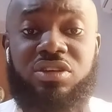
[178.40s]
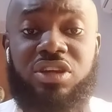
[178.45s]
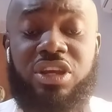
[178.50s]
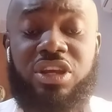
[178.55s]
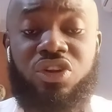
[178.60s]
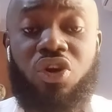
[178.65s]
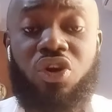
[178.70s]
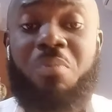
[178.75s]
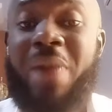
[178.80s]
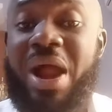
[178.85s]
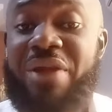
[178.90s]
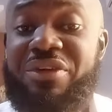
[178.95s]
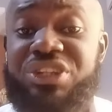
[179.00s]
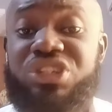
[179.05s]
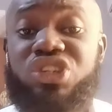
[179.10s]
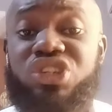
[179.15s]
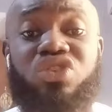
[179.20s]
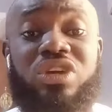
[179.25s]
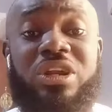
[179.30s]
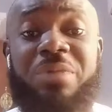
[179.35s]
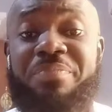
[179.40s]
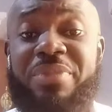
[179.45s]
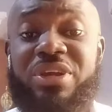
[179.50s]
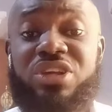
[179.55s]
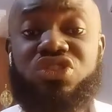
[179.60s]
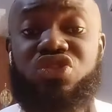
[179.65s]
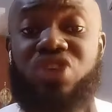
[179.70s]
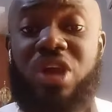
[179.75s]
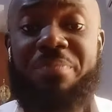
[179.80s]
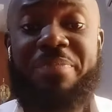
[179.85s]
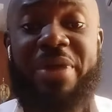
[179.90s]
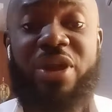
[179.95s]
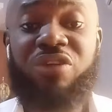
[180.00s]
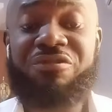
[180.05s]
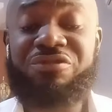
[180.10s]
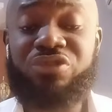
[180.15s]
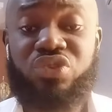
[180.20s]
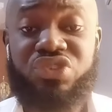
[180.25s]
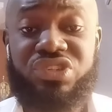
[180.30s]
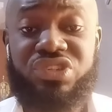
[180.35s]
Marriage is not a bed
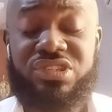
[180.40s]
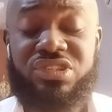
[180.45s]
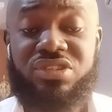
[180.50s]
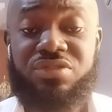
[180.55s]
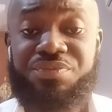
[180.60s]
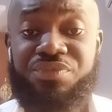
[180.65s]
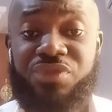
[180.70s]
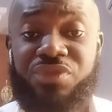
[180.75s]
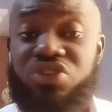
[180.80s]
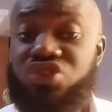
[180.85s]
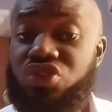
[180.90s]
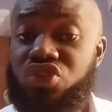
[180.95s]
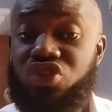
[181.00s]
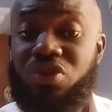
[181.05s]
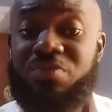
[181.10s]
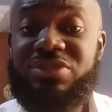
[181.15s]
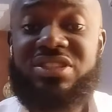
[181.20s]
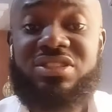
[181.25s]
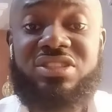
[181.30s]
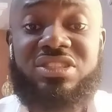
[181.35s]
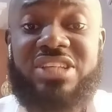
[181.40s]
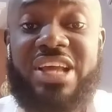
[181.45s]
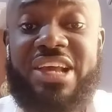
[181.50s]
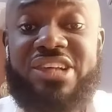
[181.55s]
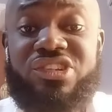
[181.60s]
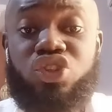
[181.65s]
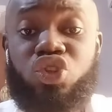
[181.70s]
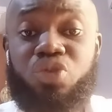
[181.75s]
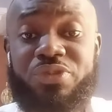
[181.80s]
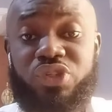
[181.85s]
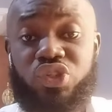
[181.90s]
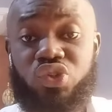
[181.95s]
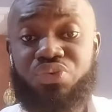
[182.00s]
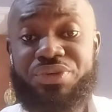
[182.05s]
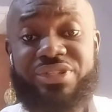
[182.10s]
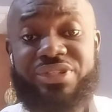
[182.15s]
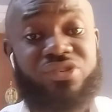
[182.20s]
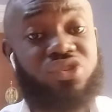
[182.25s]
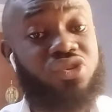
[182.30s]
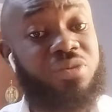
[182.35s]
of roses. So some days it will be
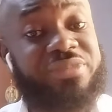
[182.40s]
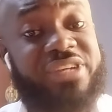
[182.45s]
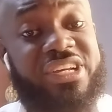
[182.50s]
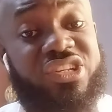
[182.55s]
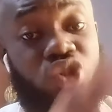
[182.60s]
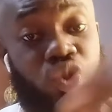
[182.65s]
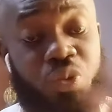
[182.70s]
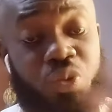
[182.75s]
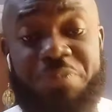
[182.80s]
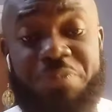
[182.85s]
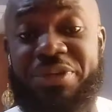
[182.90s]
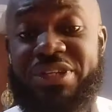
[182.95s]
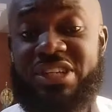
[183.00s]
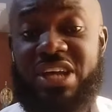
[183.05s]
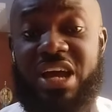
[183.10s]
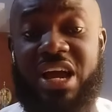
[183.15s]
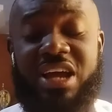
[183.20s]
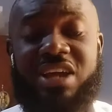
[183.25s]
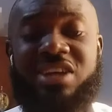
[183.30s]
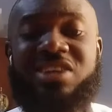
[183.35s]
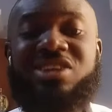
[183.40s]
sweet, some days it will be bitter.